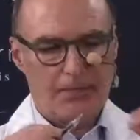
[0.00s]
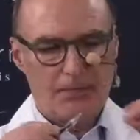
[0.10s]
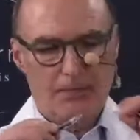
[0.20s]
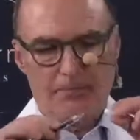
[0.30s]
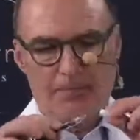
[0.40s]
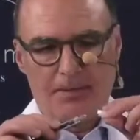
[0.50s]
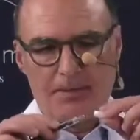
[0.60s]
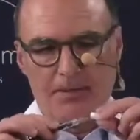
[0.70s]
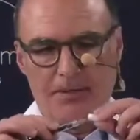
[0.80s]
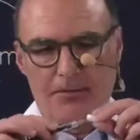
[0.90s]
I
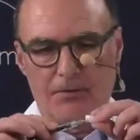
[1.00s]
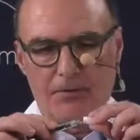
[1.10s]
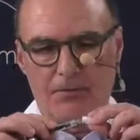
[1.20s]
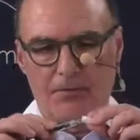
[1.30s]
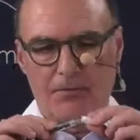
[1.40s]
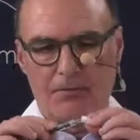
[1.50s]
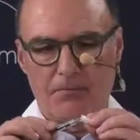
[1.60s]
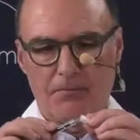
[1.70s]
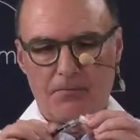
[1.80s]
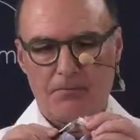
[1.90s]
bend the needle.
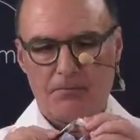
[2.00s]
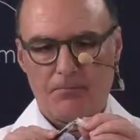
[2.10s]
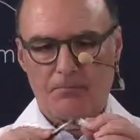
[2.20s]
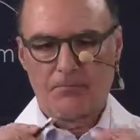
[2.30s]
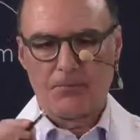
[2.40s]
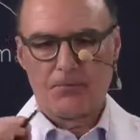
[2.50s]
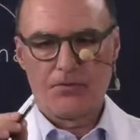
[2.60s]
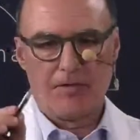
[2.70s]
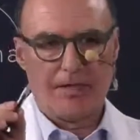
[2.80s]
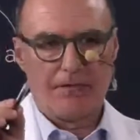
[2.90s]
You
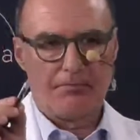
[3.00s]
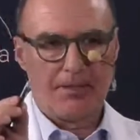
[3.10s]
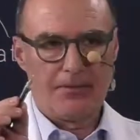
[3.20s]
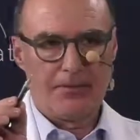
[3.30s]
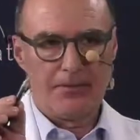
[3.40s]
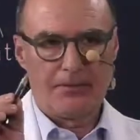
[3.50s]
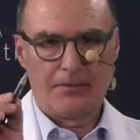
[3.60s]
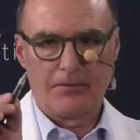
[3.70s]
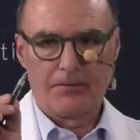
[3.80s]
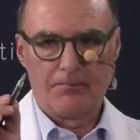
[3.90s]
see, I have bent the
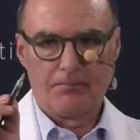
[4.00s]
needle.